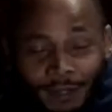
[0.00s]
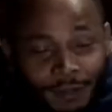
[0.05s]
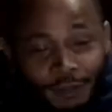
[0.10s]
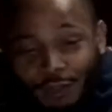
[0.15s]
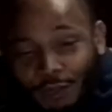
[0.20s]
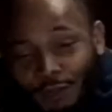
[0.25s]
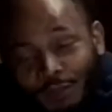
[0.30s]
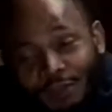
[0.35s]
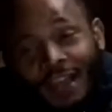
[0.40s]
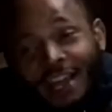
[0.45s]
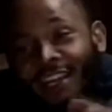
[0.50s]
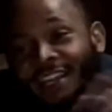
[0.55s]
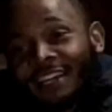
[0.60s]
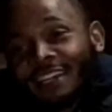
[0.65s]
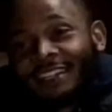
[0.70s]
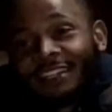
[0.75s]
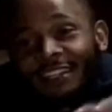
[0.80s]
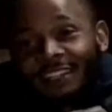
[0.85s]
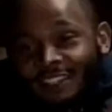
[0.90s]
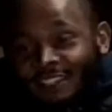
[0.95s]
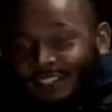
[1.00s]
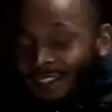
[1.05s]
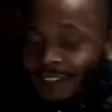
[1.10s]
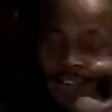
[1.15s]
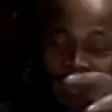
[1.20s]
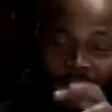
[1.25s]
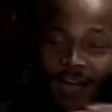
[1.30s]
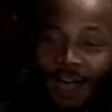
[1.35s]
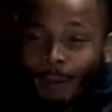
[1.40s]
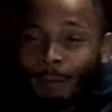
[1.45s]
You try to
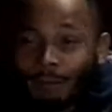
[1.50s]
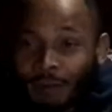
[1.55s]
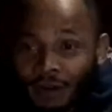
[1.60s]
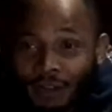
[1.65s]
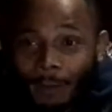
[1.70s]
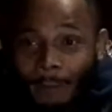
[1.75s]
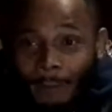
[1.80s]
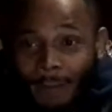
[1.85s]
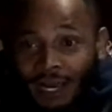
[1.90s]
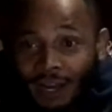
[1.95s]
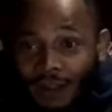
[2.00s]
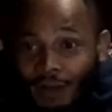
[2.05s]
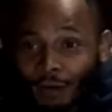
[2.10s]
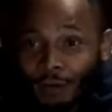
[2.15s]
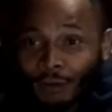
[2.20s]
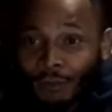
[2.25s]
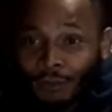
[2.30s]
Brother Bello.